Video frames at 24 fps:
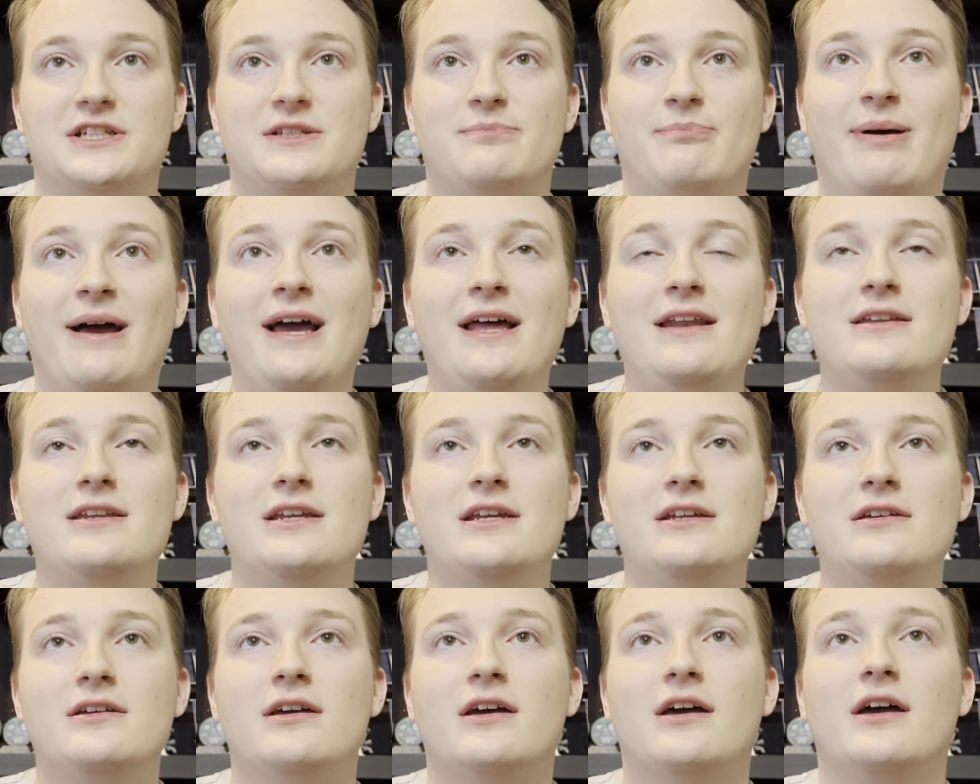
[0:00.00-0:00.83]
is
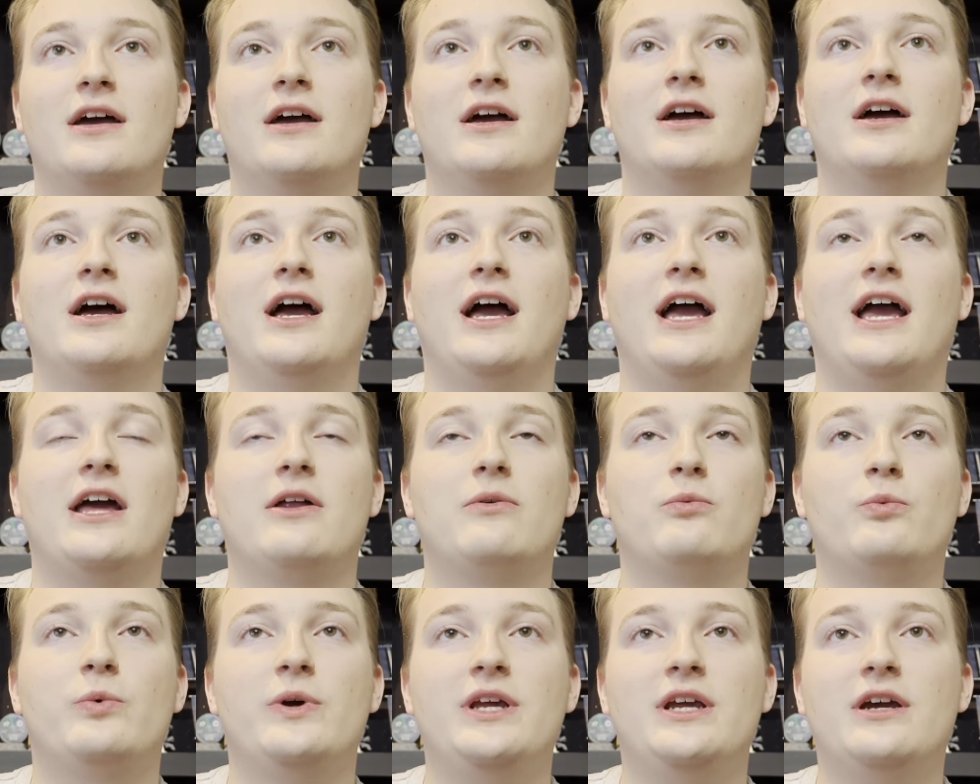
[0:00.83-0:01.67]
pending,
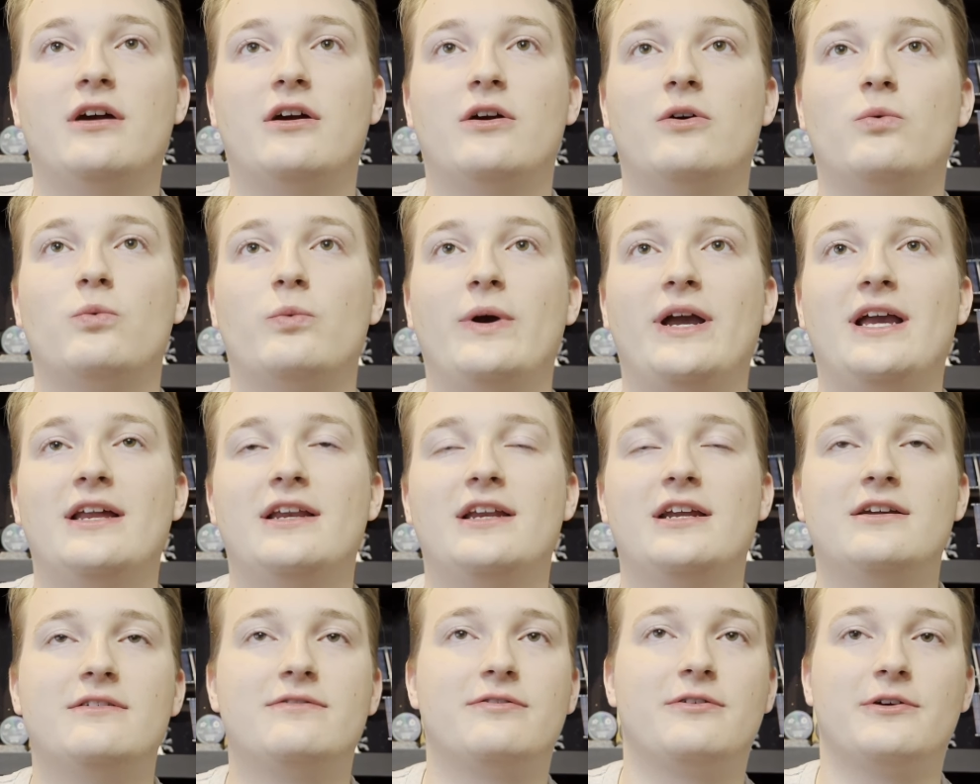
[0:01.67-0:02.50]
and we are
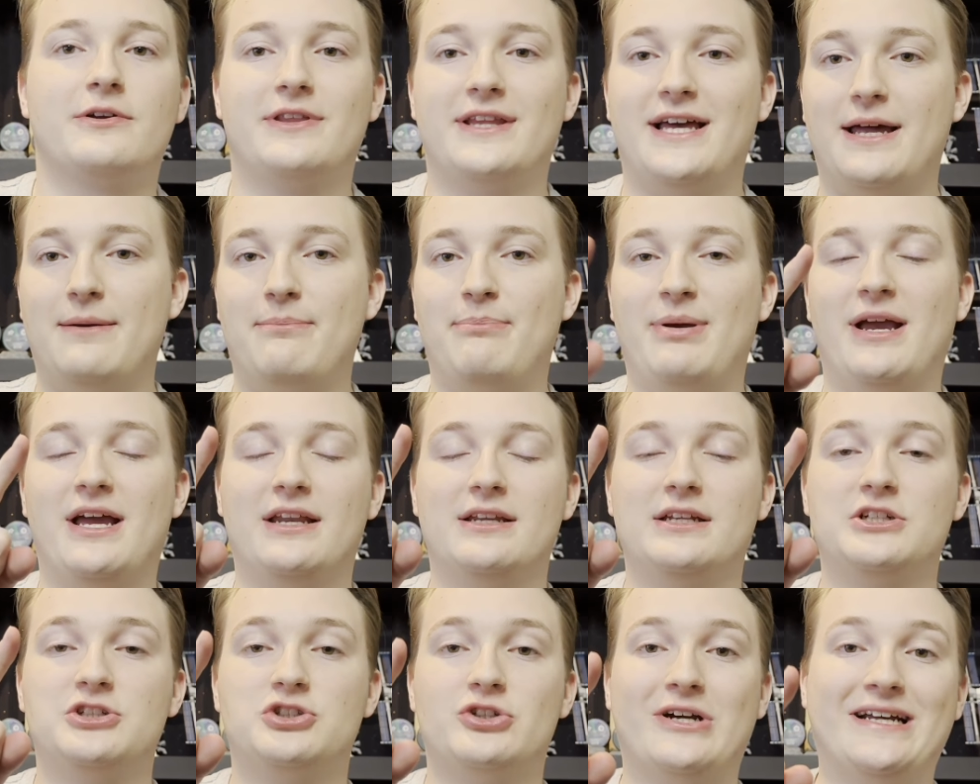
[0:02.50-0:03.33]
waiting for that
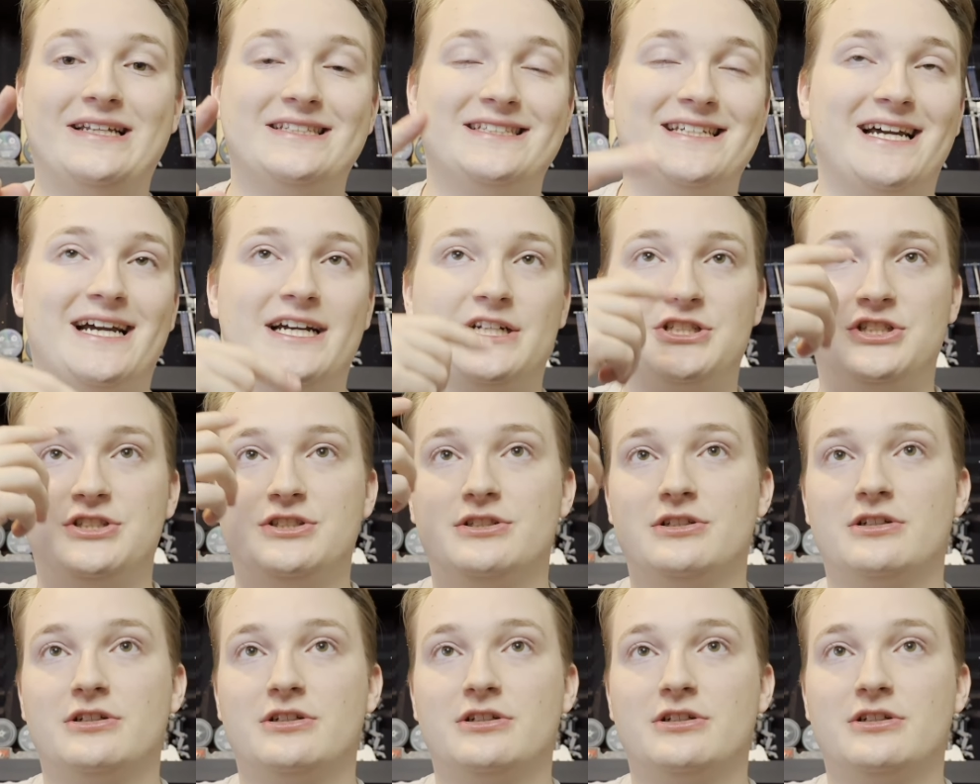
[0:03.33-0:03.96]
pending transaction